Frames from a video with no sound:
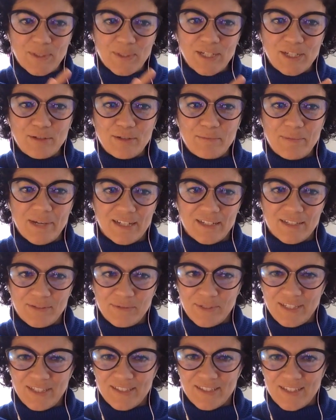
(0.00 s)
want to go back
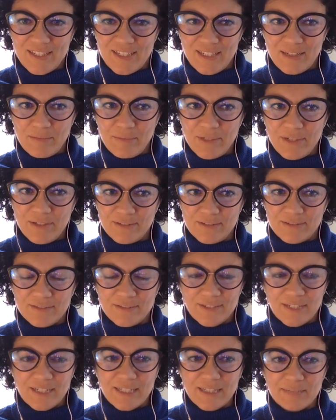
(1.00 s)
to what you said about
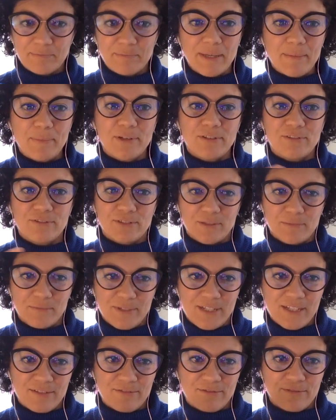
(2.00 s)
people
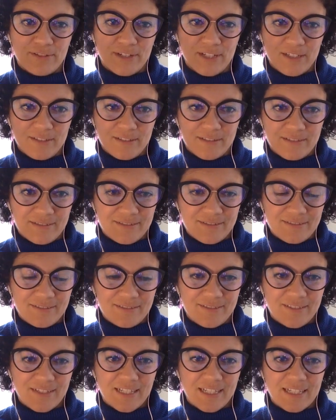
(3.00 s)
from different
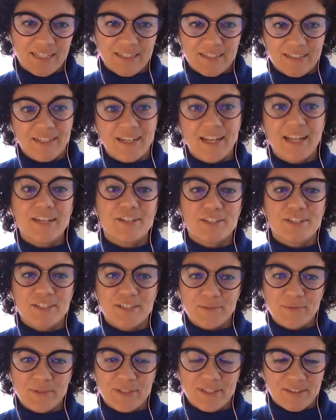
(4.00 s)

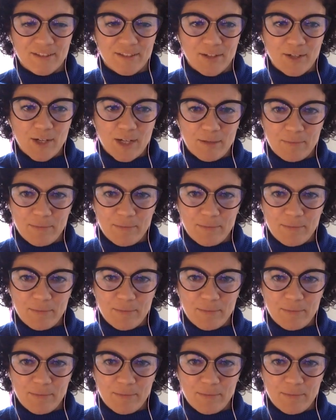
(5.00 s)
nations within the